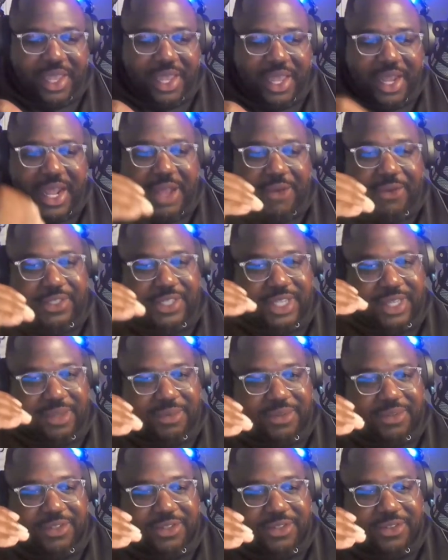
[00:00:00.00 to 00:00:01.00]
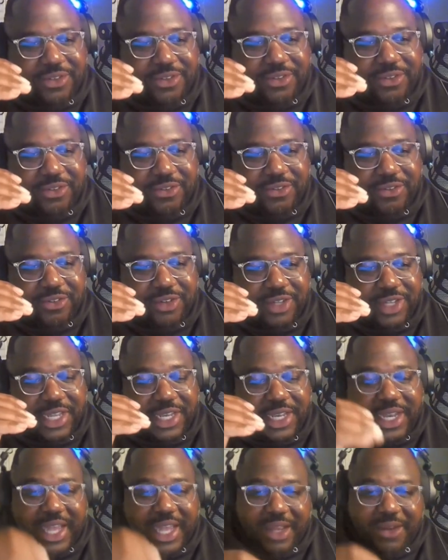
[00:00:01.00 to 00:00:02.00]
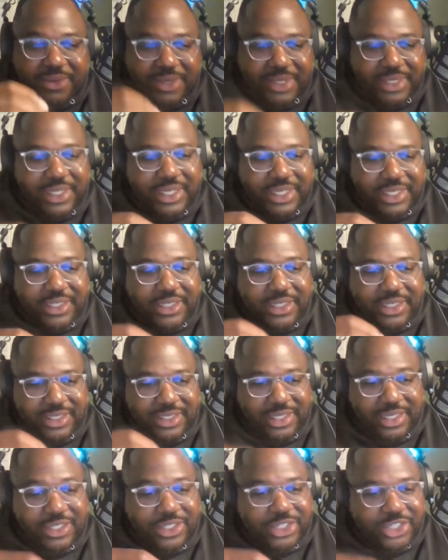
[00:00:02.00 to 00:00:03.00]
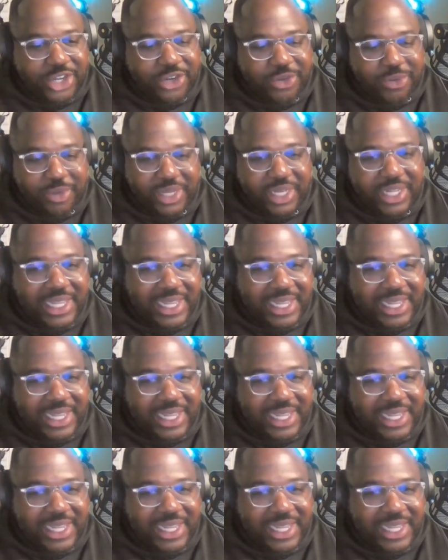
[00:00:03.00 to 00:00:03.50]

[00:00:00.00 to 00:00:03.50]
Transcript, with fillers: And I was able to connect with this, this gentleman